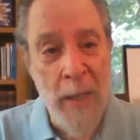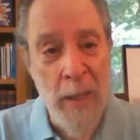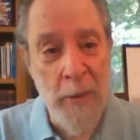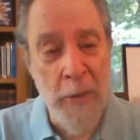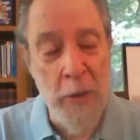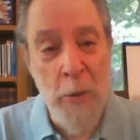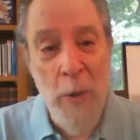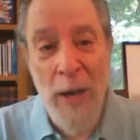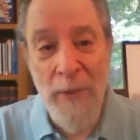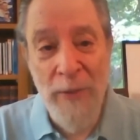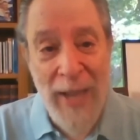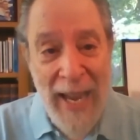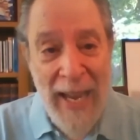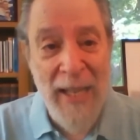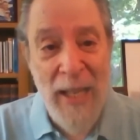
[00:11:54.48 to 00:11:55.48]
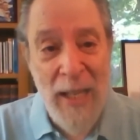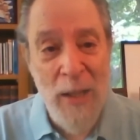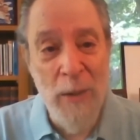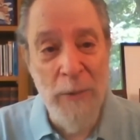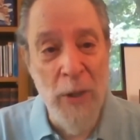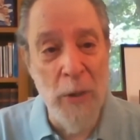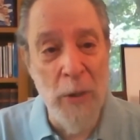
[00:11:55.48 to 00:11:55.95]
do you have any
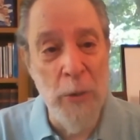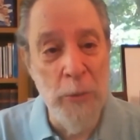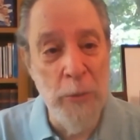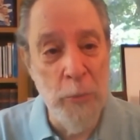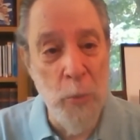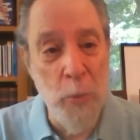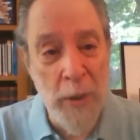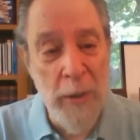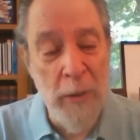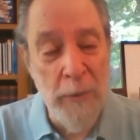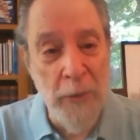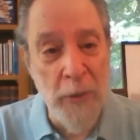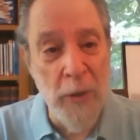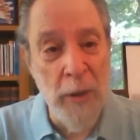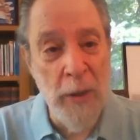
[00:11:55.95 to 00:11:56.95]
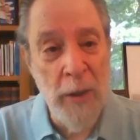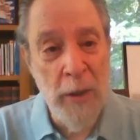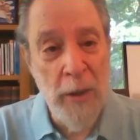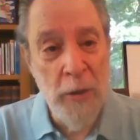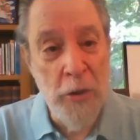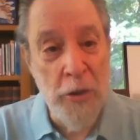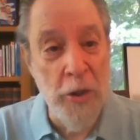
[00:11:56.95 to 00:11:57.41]
of those wonderful
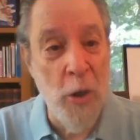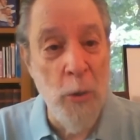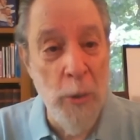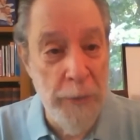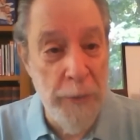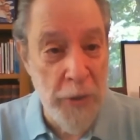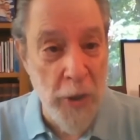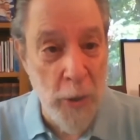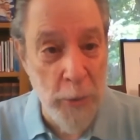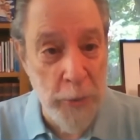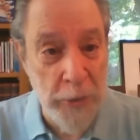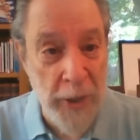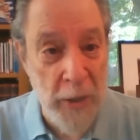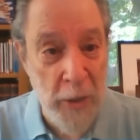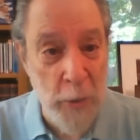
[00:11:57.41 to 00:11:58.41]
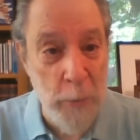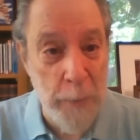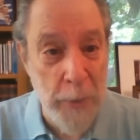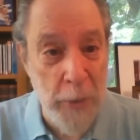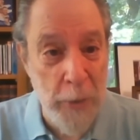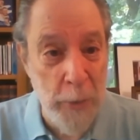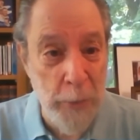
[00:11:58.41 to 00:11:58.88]
Show of Shows that you
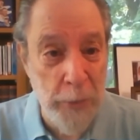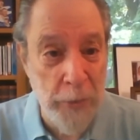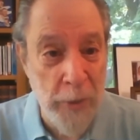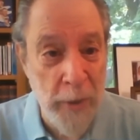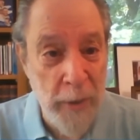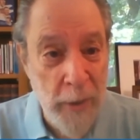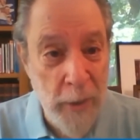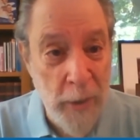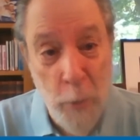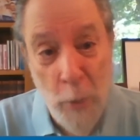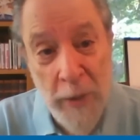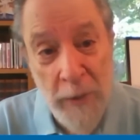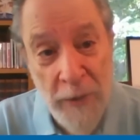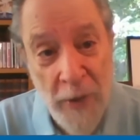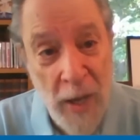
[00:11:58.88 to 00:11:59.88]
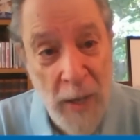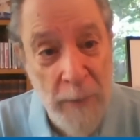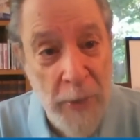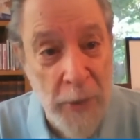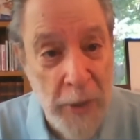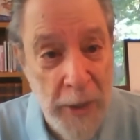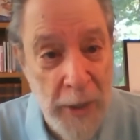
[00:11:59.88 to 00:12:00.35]
produced 25,
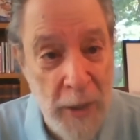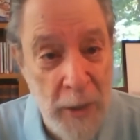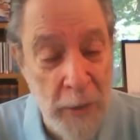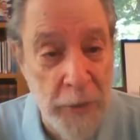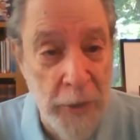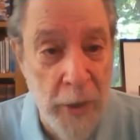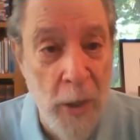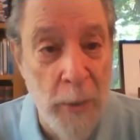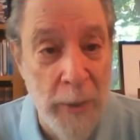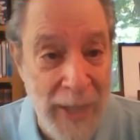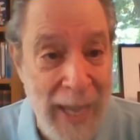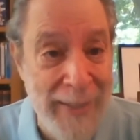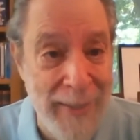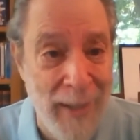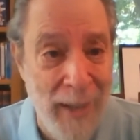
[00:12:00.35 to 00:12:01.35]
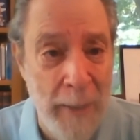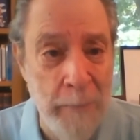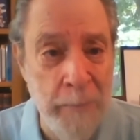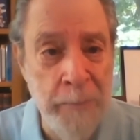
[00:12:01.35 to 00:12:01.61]
30 years ago at that time?